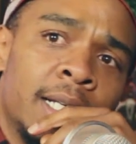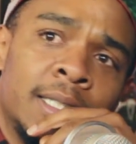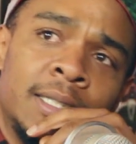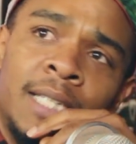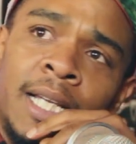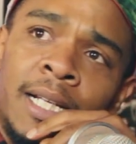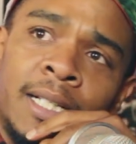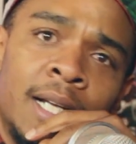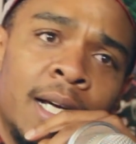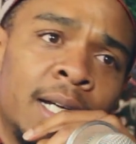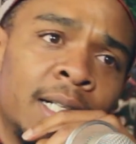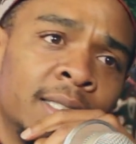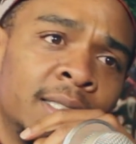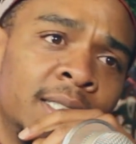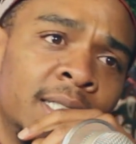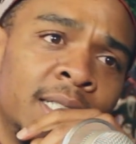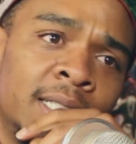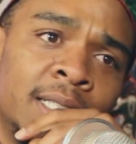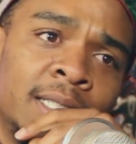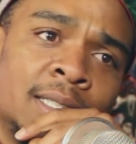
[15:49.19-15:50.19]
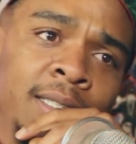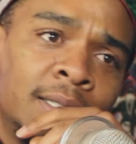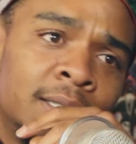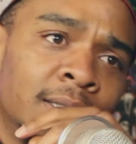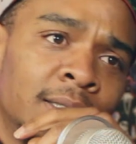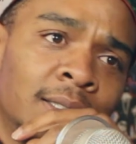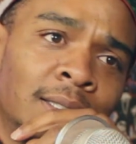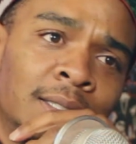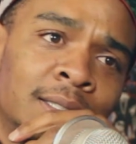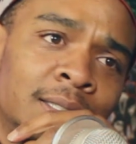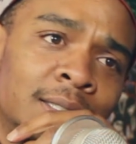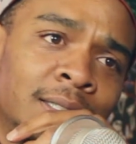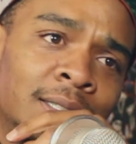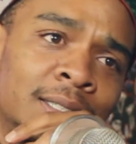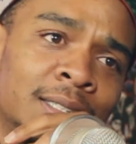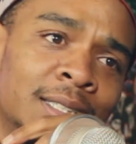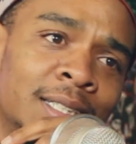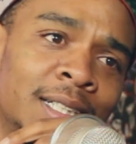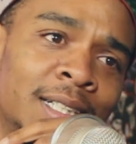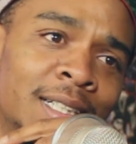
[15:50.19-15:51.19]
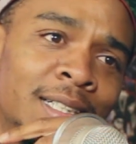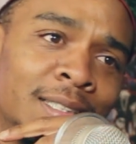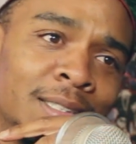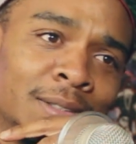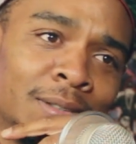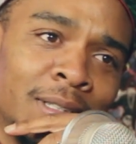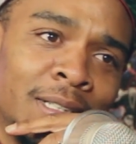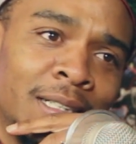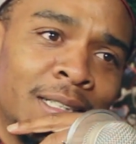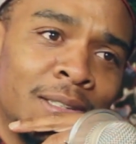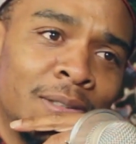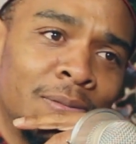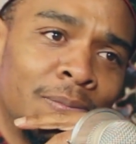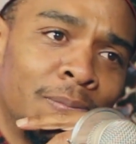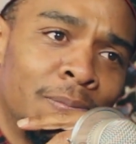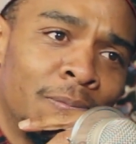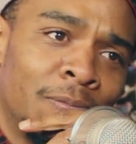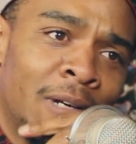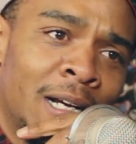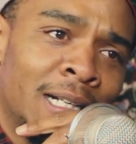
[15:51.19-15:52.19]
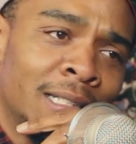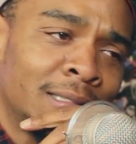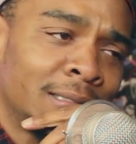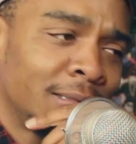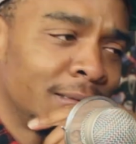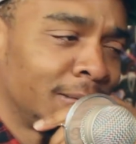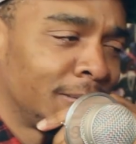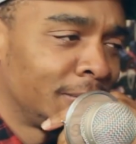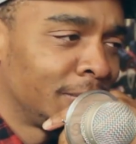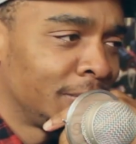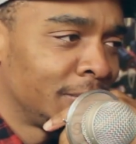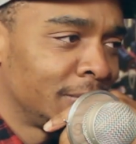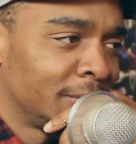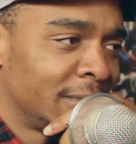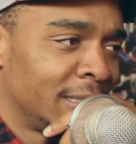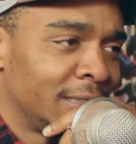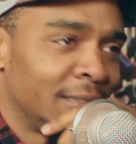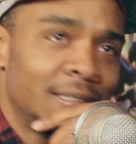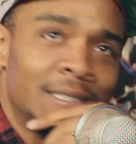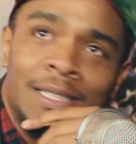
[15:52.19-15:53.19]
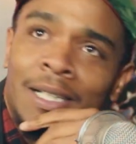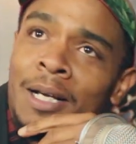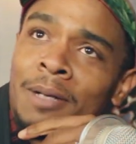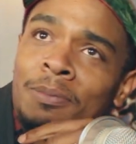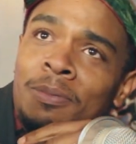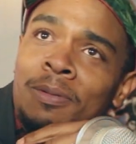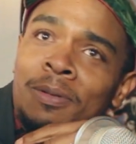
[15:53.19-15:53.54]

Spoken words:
Tech Nine CD in his visor, in his I